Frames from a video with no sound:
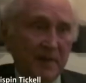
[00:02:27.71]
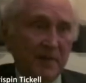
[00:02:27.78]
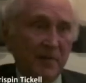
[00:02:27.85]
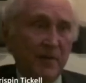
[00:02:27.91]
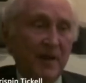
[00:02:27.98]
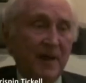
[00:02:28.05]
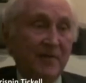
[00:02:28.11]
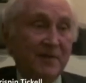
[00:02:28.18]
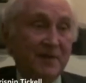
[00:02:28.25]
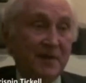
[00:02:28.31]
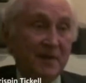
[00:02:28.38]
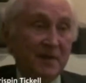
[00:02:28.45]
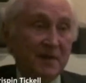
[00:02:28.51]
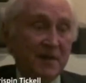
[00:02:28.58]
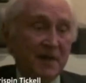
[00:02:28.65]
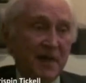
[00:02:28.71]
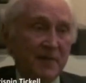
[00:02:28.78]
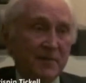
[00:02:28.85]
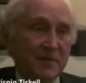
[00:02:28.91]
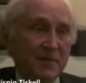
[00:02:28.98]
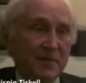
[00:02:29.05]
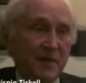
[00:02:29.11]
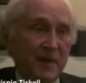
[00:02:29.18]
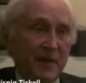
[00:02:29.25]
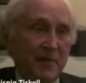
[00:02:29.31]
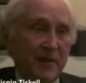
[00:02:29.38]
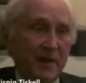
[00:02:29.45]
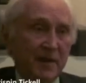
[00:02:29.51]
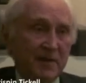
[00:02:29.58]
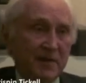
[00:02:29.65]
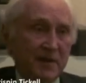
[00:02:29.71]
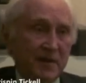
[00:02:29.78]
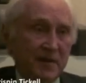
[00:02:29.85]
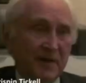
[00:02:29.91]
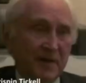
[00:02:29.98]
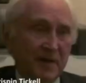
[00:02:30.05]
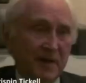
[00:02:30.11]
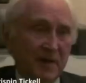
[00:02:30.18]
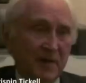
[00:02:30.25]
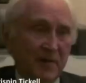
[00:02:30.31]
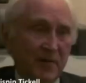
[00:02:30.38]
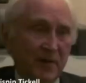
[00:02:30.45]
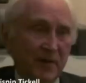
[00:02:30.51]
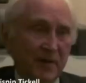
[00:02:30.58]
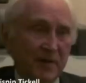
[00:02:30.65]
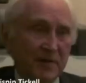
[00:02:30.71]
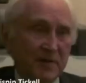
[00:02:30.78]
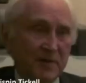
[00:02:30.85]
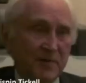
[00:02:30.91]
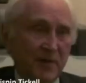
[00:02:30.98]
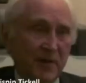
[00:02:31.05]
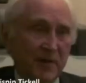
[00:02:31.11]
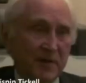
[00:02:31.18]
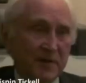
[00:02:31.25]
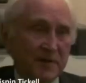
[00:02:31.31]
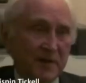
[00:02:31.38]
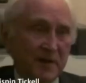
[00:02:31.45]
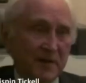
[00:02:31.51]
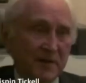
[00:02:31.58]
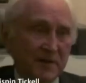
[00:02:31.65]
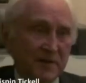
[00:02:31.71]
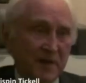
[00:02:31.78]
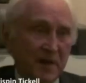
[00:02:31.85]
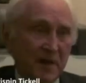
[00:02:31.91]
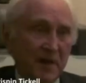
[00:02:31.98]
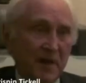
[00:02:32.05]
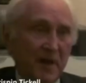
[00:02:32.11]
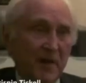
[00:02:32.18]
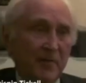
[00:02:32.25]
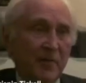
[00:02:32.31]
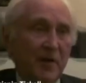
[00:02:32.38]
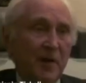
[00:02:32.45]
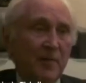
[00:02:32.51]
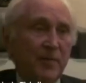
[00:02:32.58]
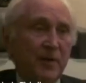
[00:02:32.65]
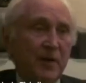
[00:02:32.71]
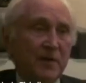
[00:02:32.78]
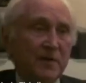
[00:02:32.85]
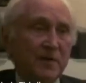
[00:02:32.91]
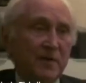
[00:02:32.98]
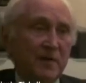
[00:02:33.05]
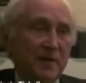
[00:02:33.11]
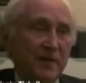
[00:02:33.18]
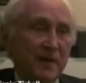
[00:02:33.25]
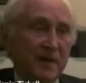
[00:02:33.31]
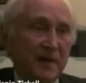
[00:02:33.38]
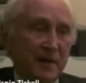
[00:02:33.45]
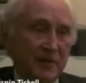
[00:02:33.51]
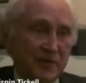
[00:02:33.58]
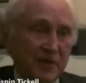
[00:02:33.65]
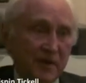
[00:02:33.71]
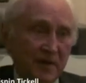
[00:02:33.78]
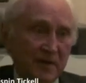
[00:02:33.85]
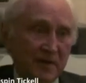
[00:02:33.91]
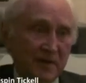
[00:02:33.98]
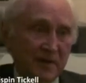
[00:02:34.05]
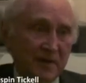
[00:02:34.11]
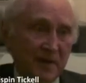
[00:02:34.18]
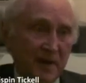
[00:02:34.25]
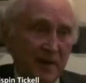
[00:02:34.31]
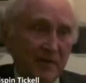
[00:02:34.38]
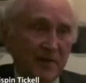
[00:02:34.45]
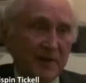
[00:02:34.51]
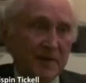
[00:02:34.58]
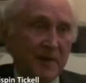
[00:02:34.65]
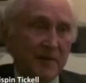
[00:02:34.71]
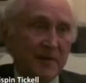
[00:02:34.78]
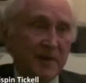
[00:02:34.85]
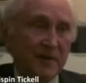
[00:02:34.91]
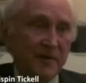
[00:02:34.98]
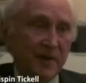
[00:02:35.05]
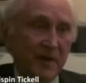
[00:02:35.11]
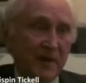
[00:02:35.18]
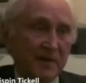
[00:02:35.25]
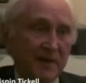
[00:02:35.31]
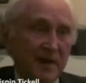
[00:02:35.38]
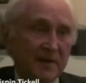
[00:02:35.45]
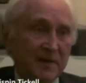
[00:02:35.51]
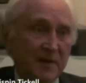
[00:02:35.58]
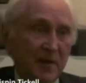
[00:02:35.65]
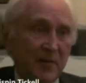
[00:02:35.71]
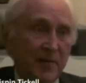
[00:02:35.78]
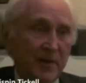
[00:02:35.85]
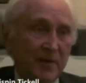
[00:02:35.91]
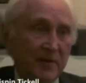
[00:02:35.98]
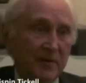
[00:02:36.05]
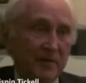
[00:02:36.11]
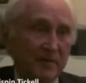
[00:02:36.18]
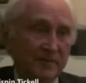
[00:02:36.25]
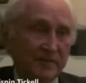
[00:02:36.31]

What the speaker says: that we have 10 times as many bacteria in our bodies as body cells, and we are part of living nature, and we sometimes forget that in our peril.